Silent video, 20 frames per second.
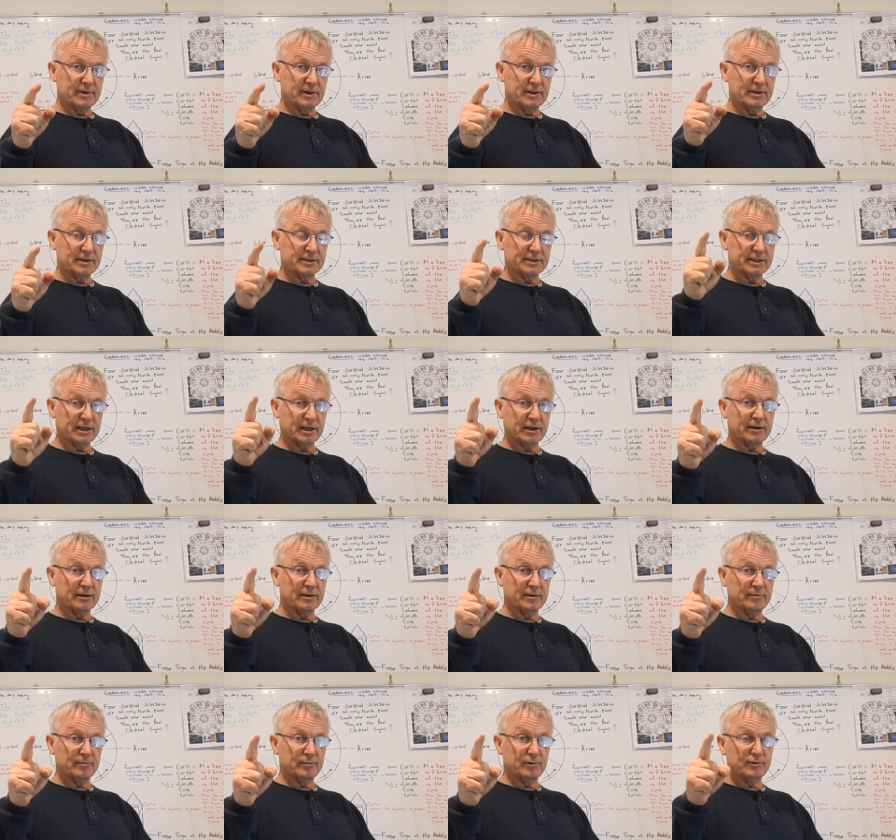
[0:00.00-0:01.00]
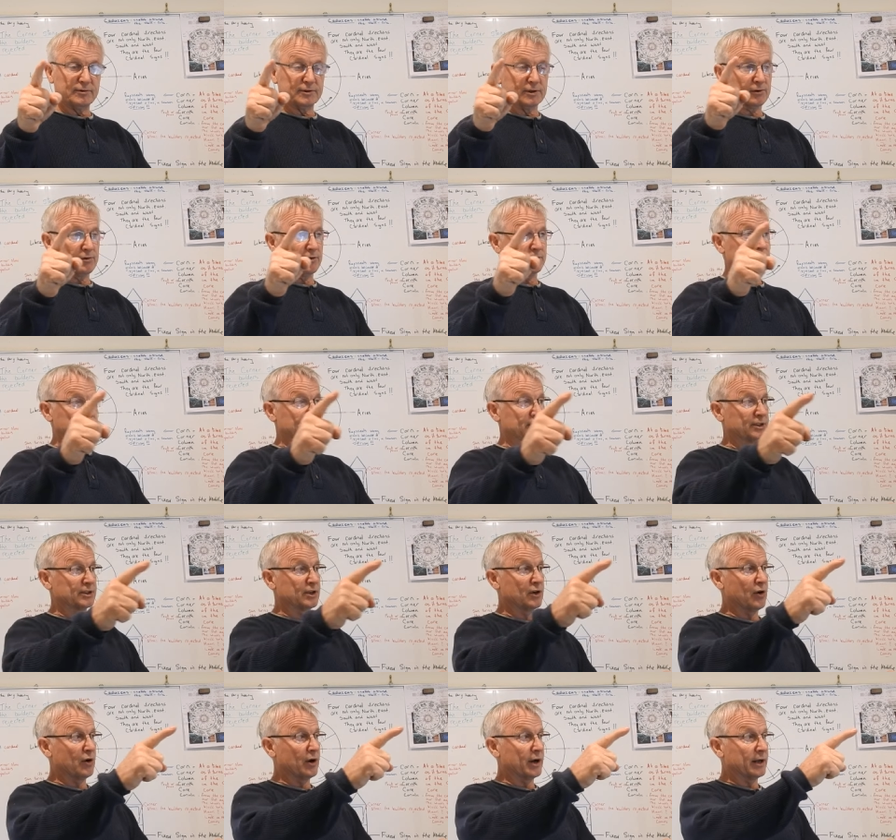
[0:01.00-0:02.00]
And the sun moves across the
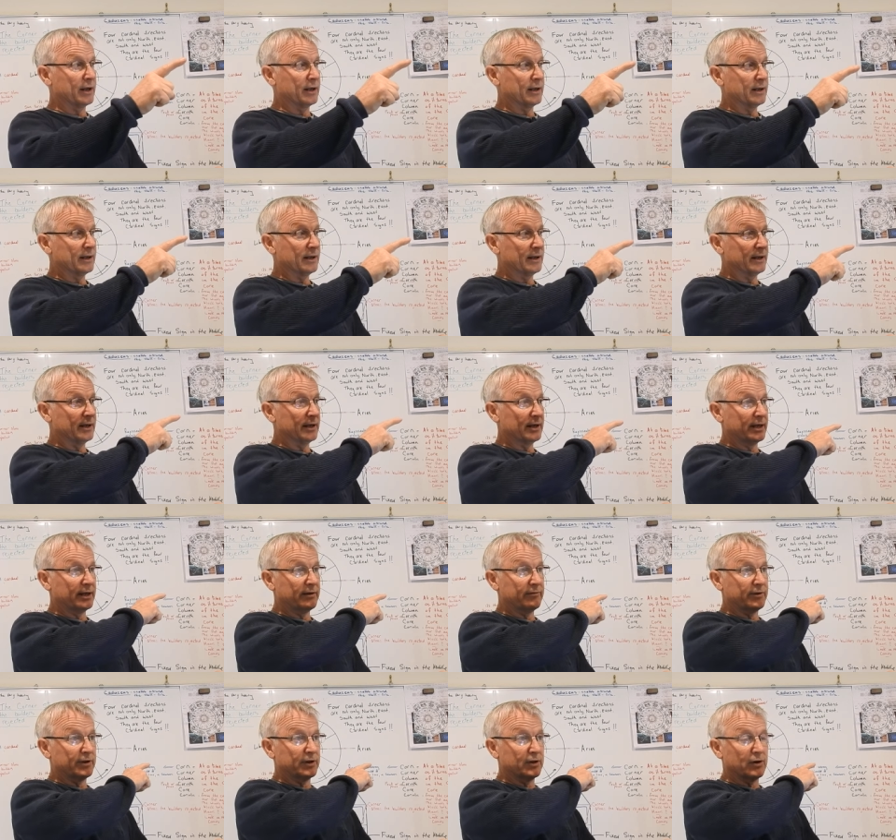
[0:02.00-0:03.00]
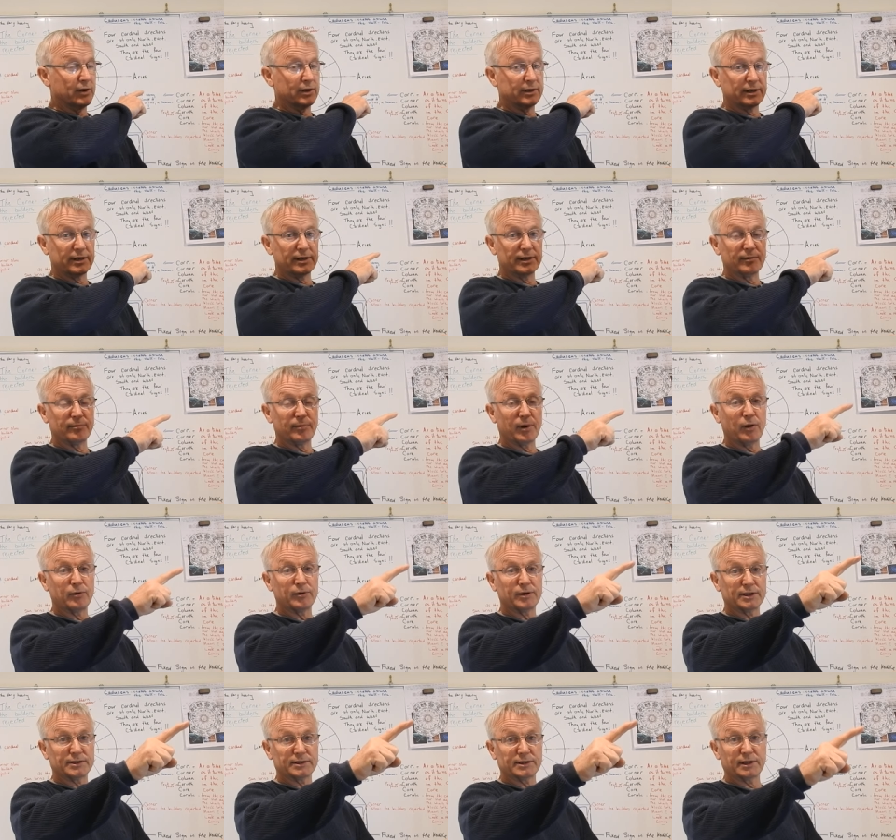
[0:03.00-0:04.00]
sky every night in the
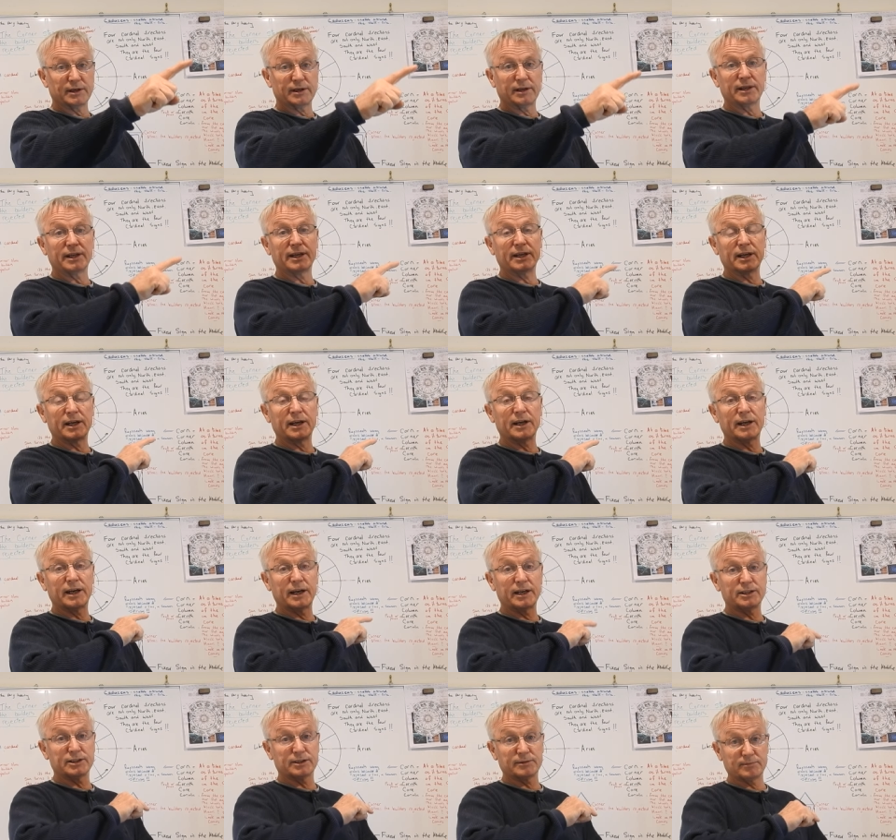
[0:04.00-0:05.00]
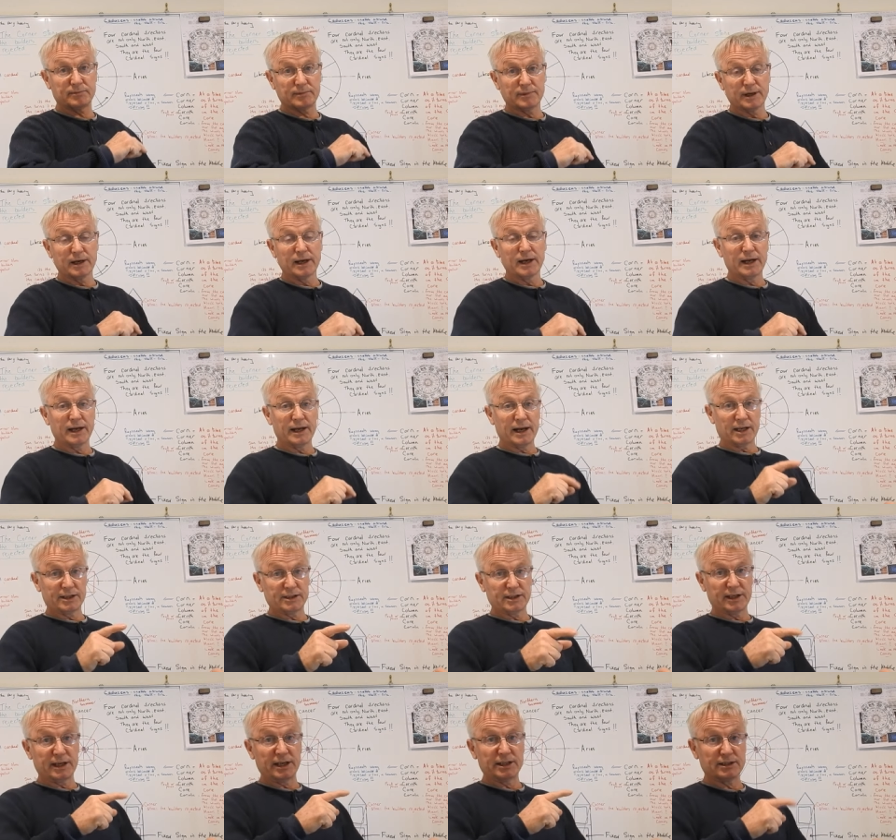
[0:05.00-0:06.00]
boat, doesn't it? The Egypt, in
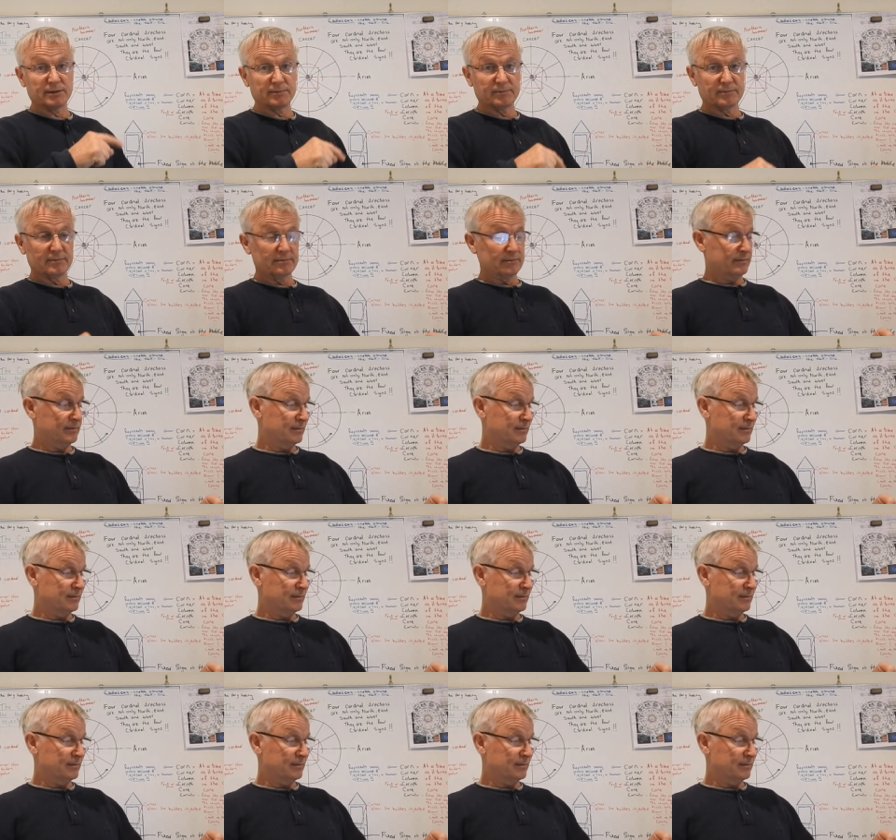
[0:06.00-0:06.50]
ancient Egypt